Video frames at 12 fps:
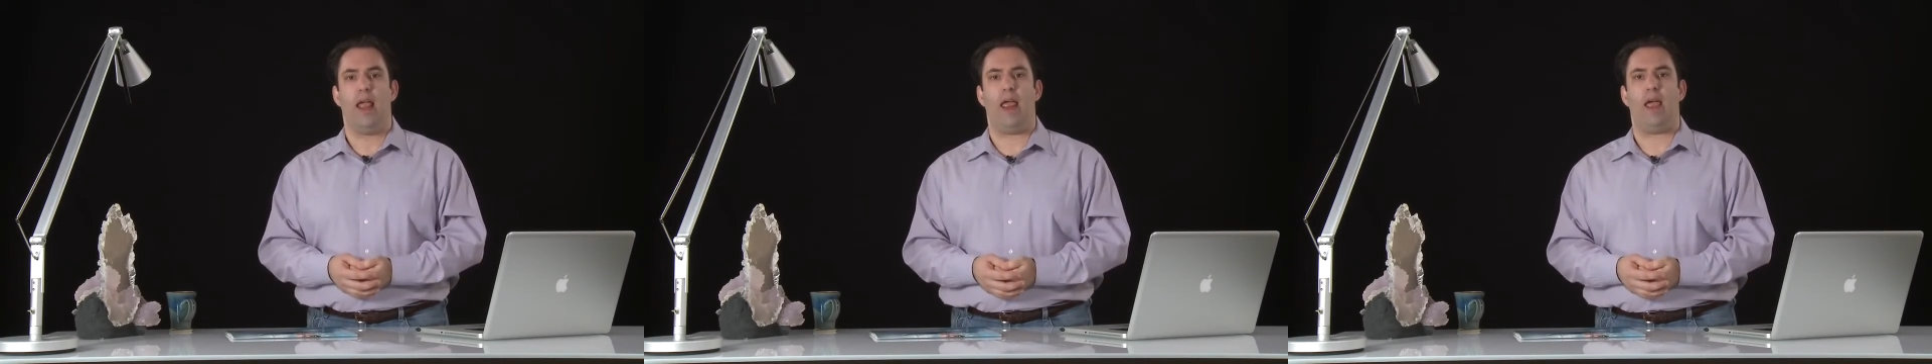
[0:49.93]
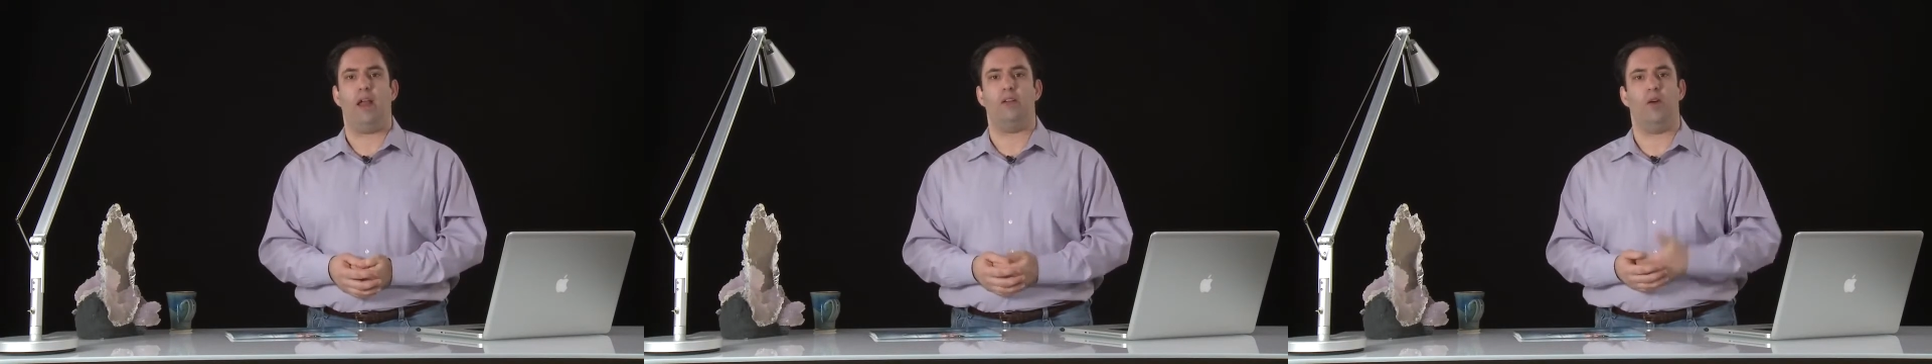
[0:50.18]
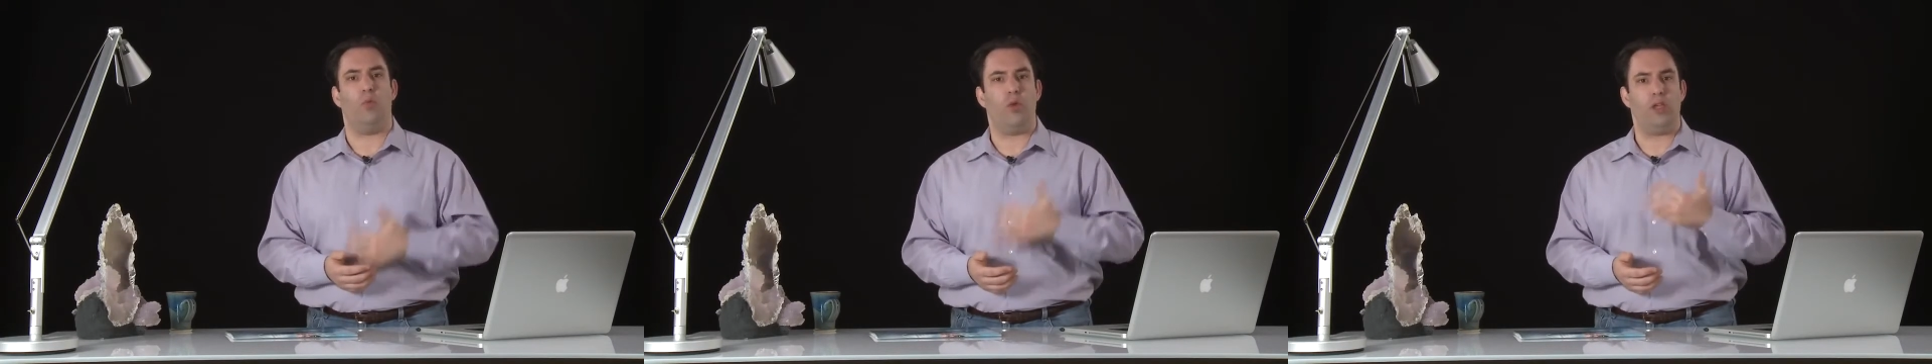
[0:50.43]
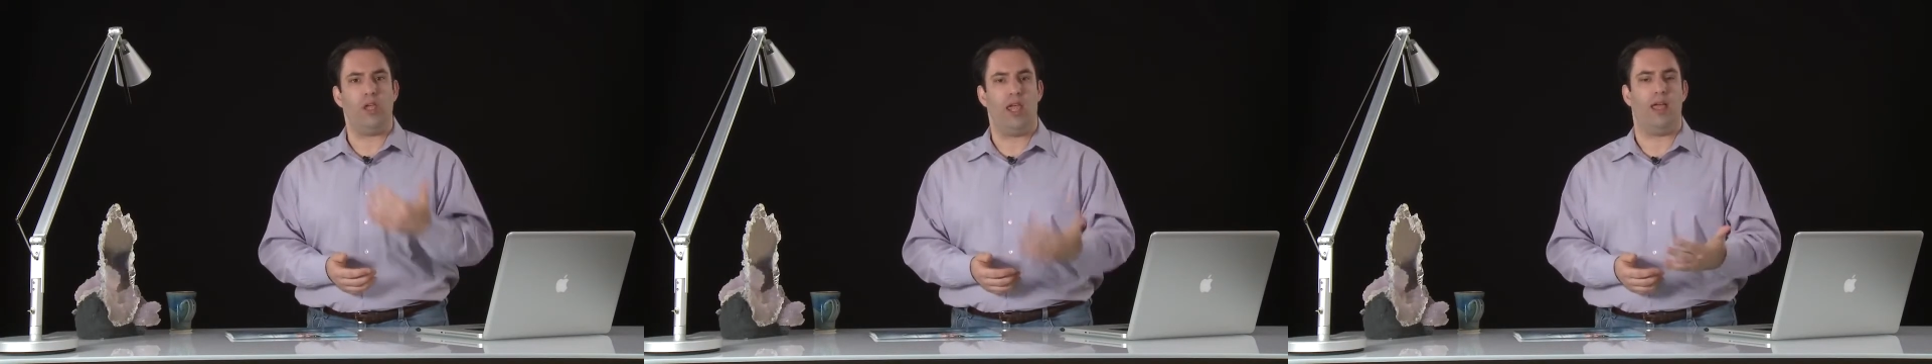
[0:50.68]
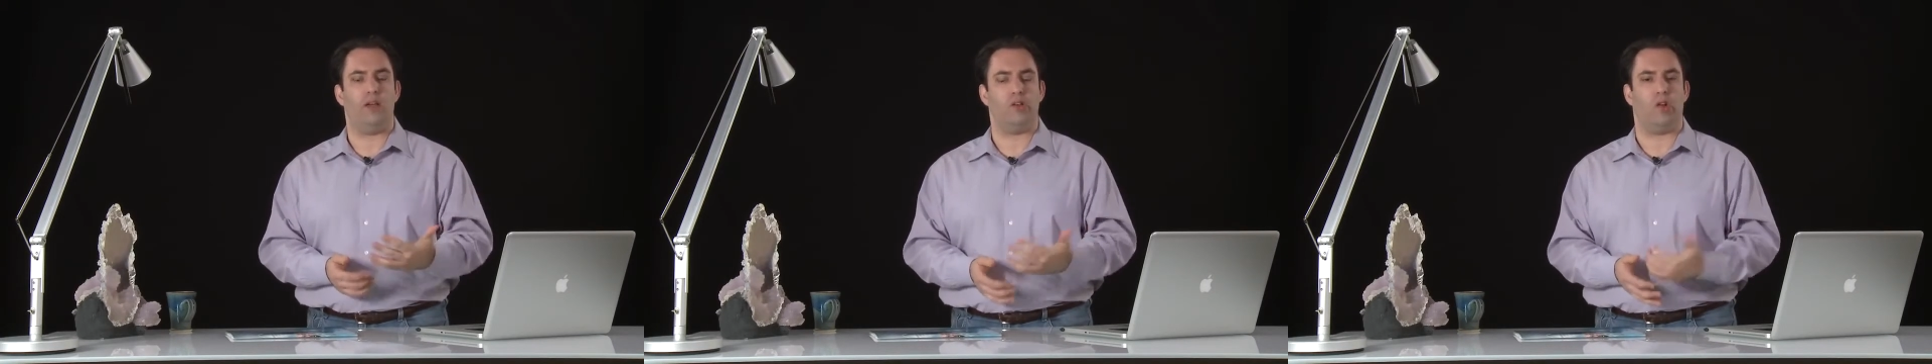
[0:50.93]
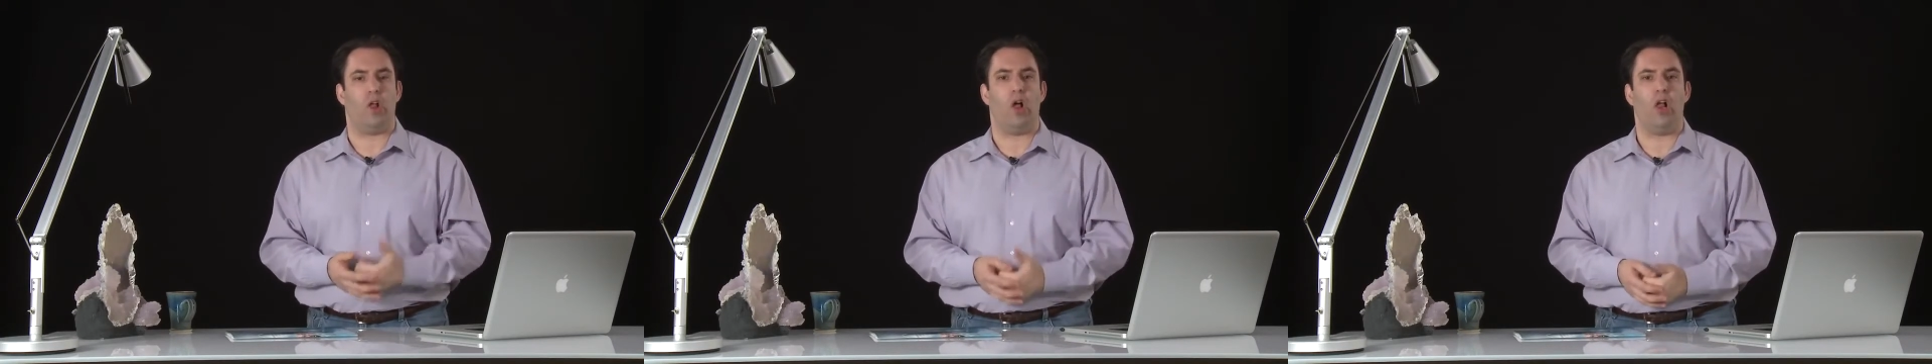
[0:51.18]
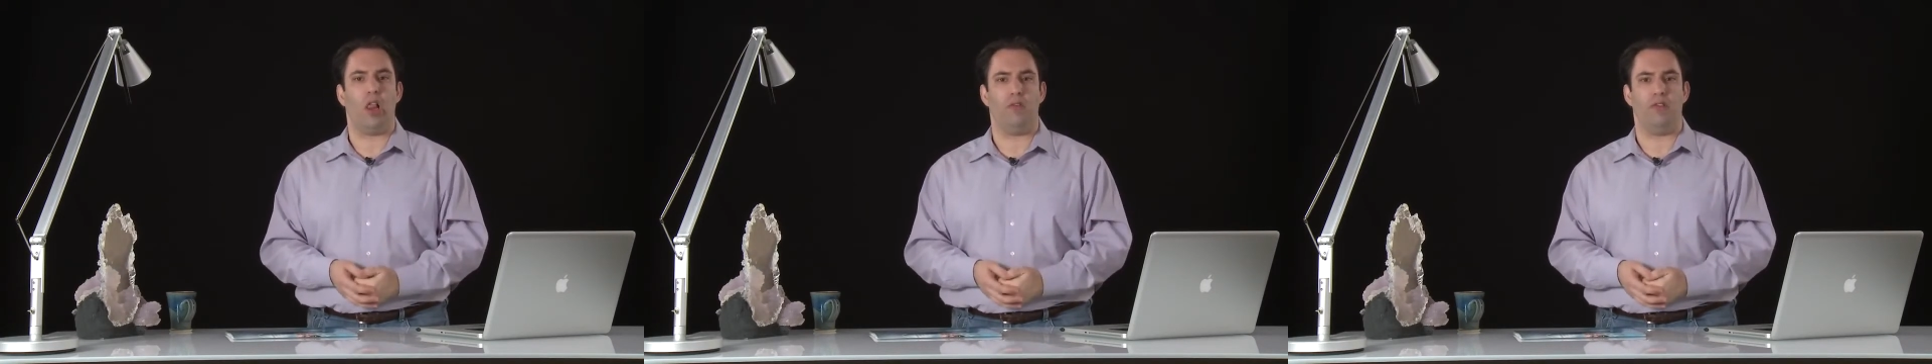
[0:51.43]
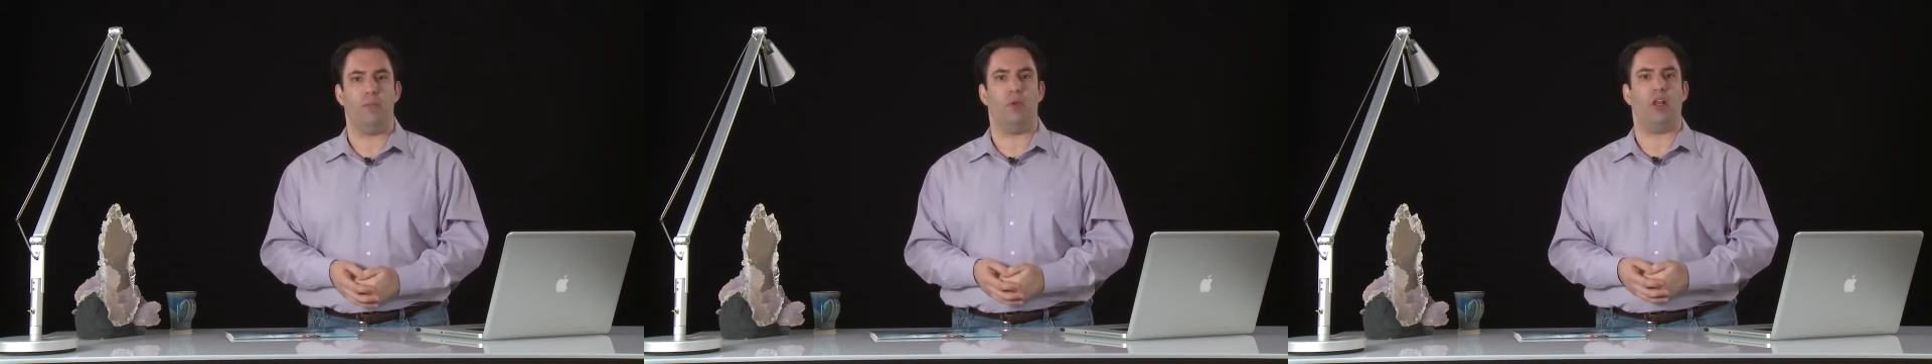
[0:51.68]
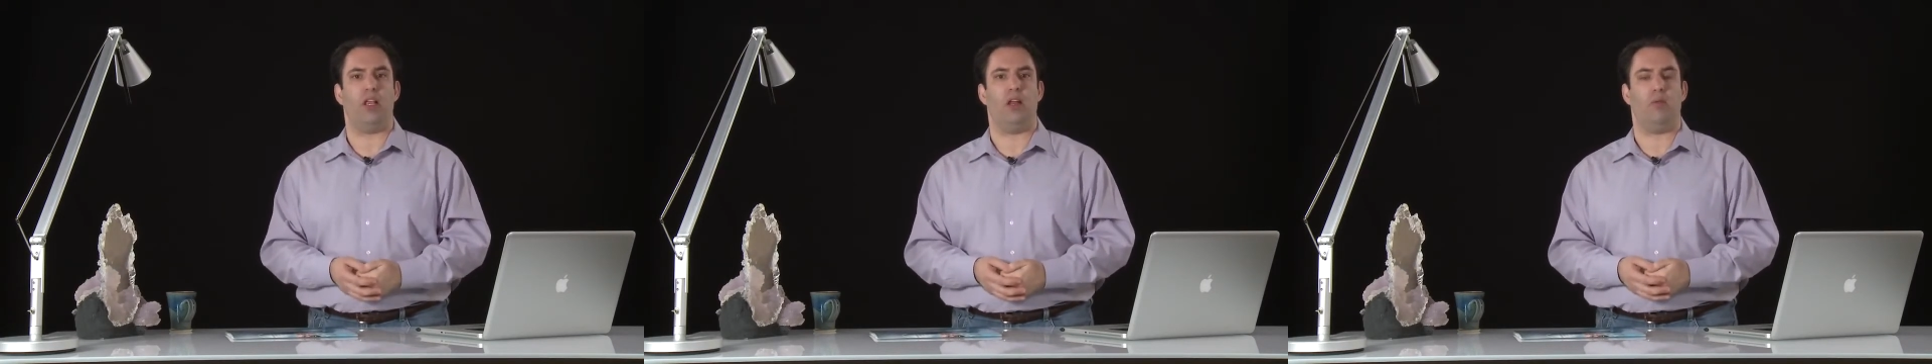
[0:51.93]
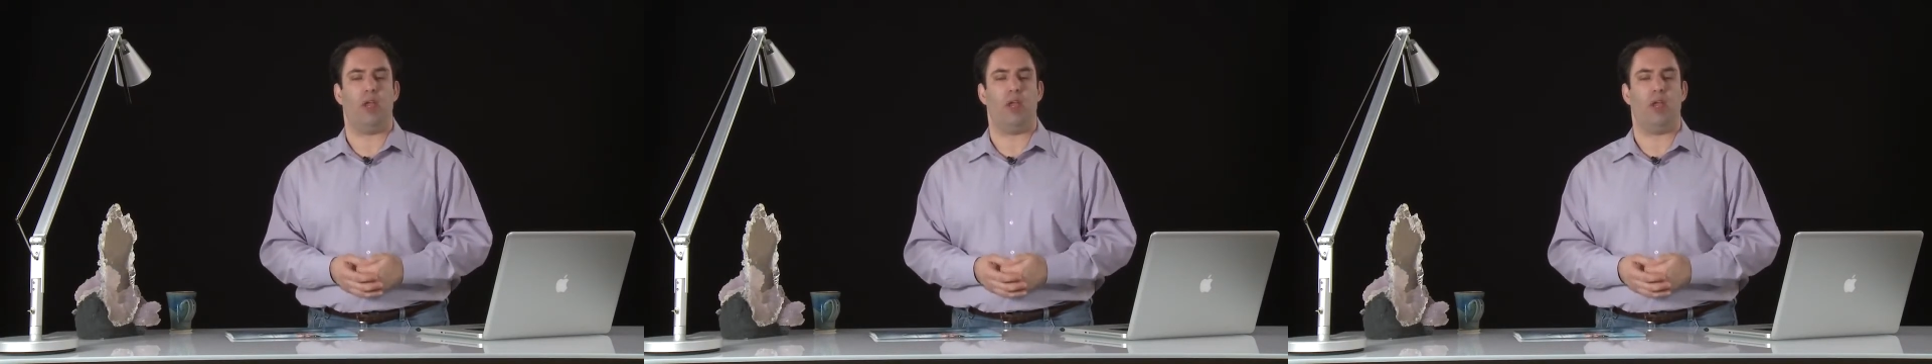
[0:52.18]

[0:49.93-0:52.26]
and we handle all of the billing.